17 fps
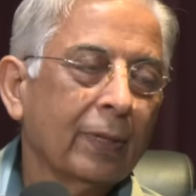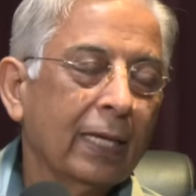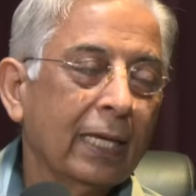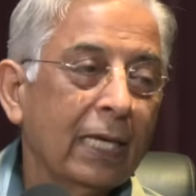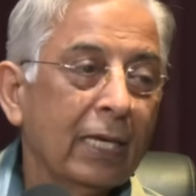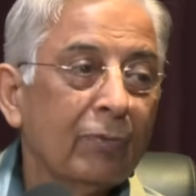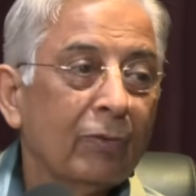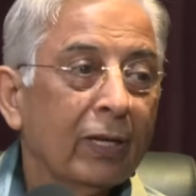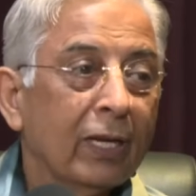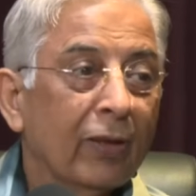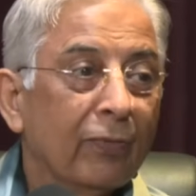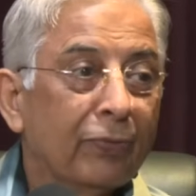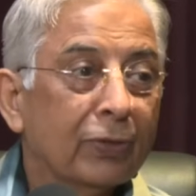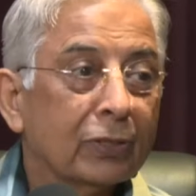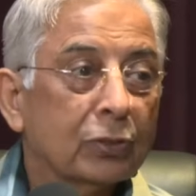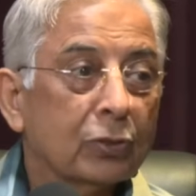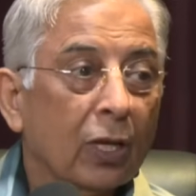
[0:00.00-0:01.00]
even if
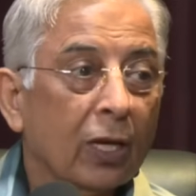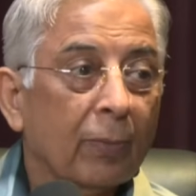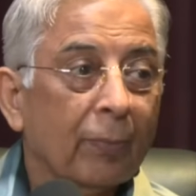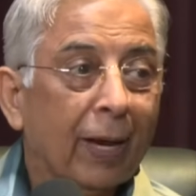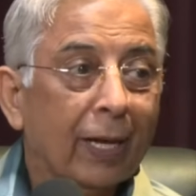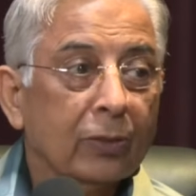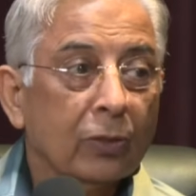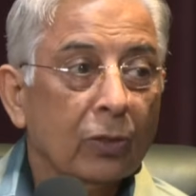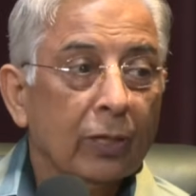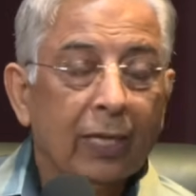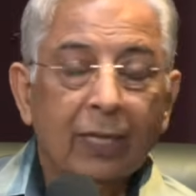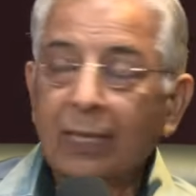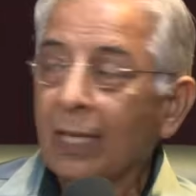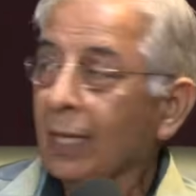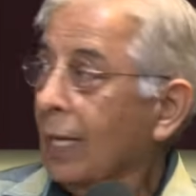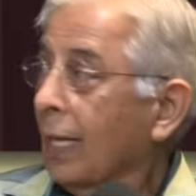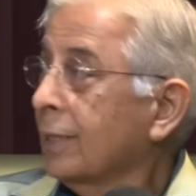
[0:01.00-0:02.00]
it's on a matter in
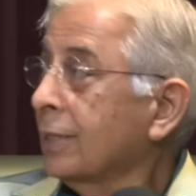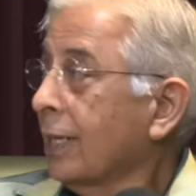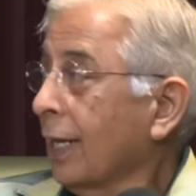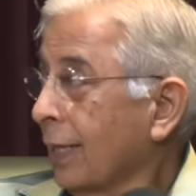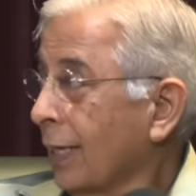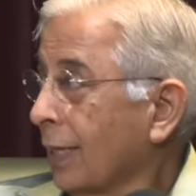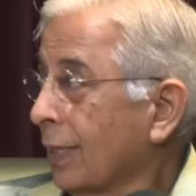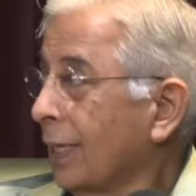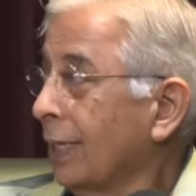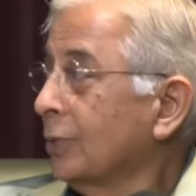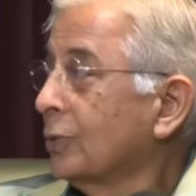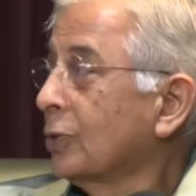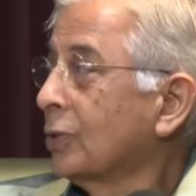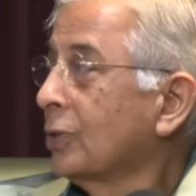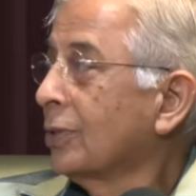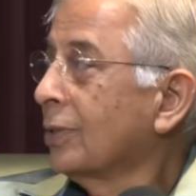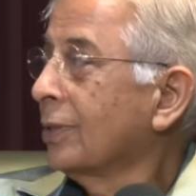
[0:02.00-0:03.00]
the concurrent list,
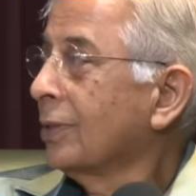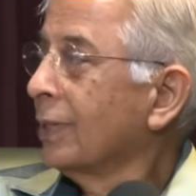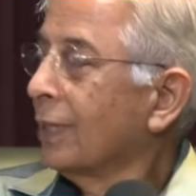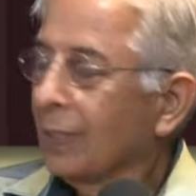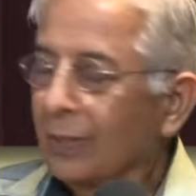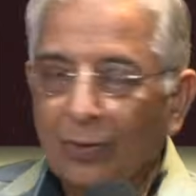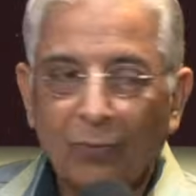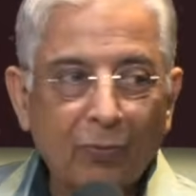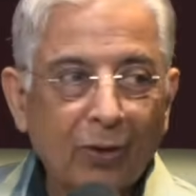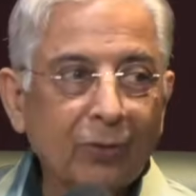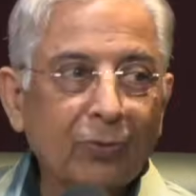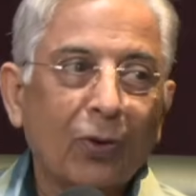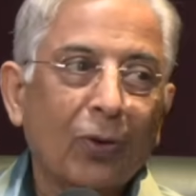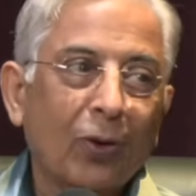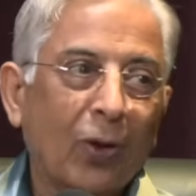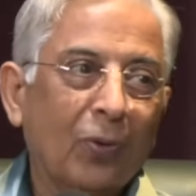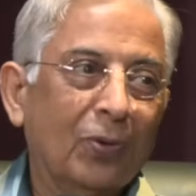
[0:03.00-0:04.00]
federal
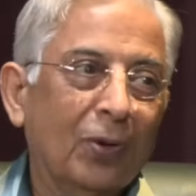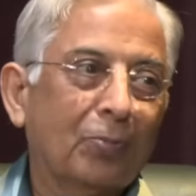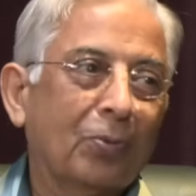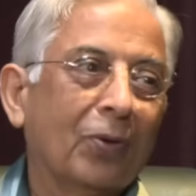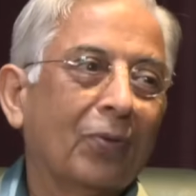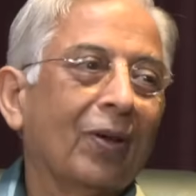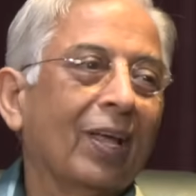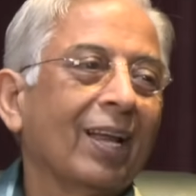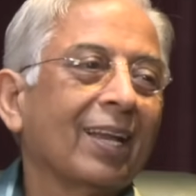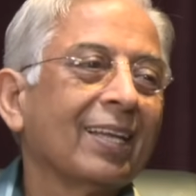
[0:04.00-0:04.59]
law will prevail.